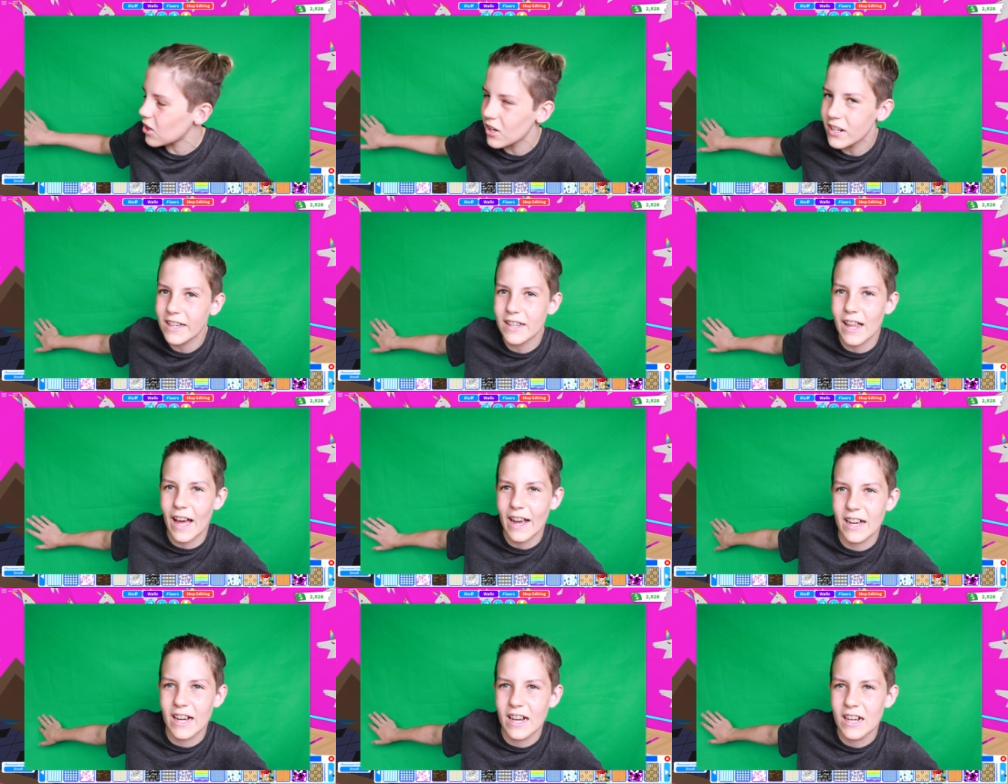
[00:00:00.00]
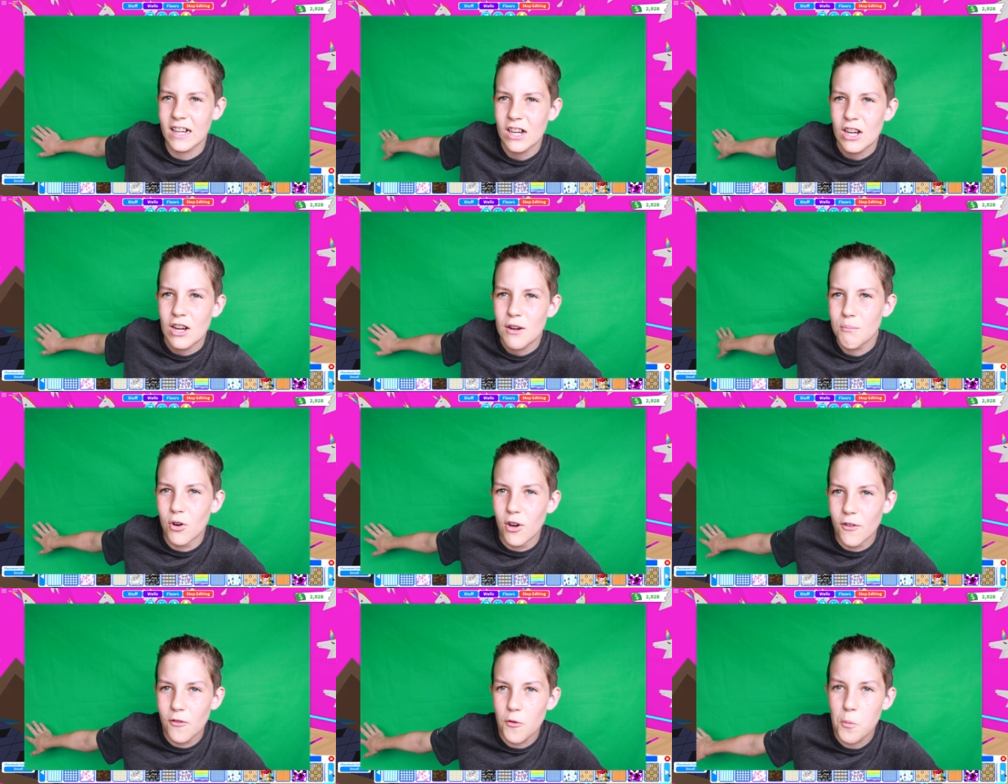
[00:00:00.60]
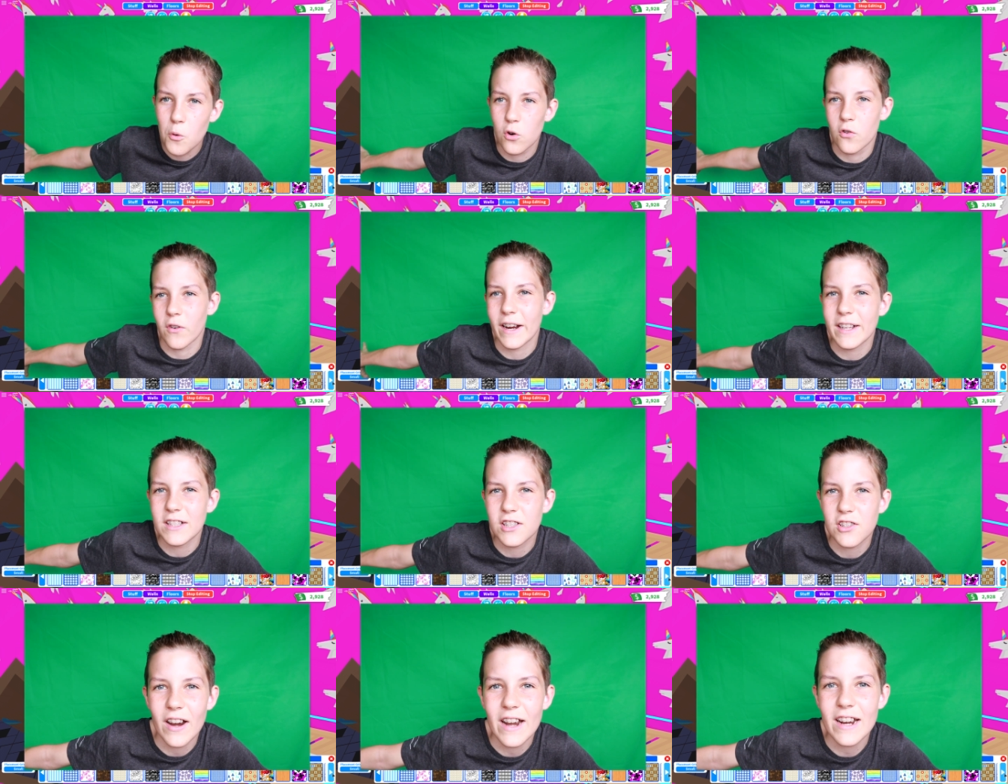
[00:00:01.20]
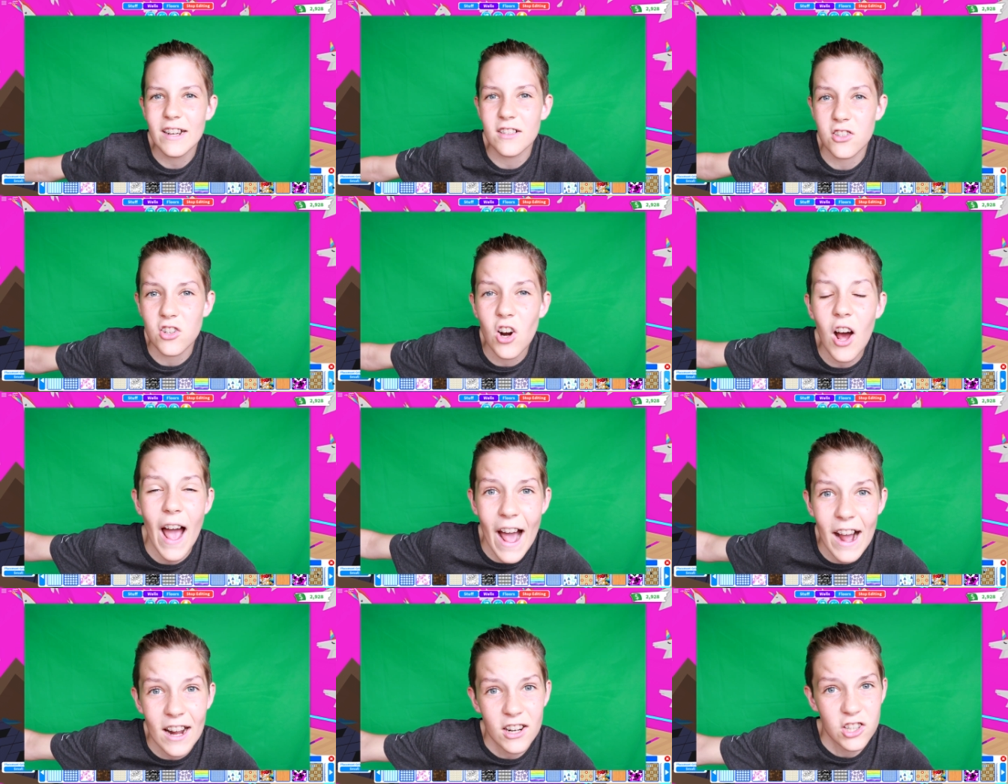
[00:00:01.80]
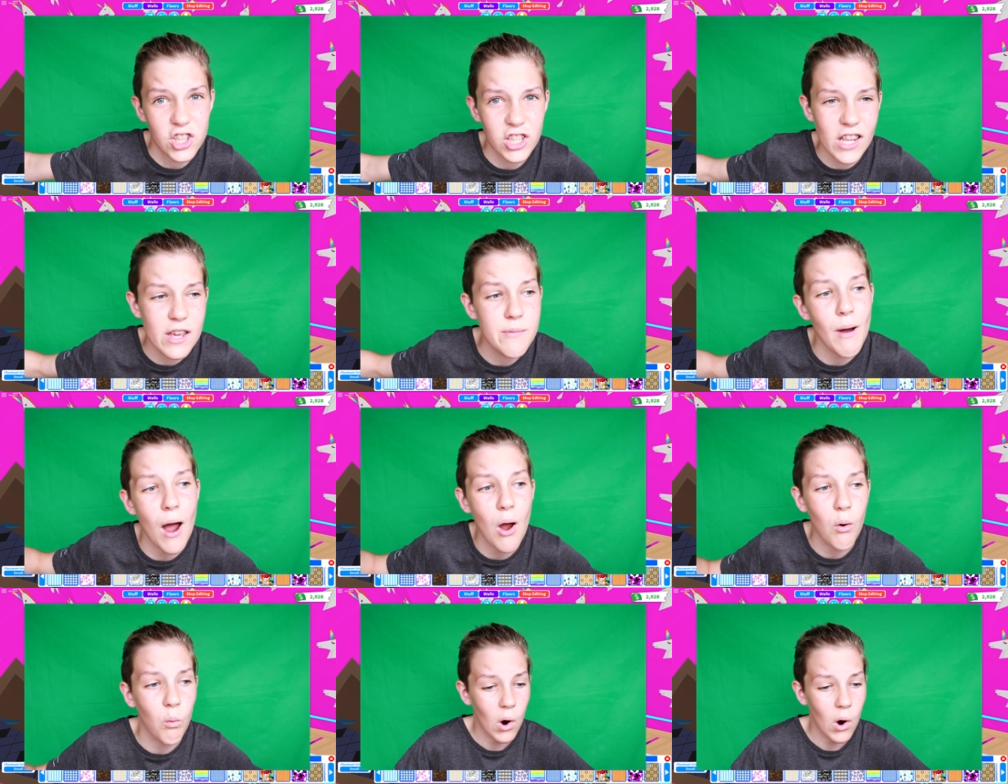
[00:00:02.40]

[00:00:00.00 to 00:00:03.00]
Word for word: is only like a movable green screen. It's not actually my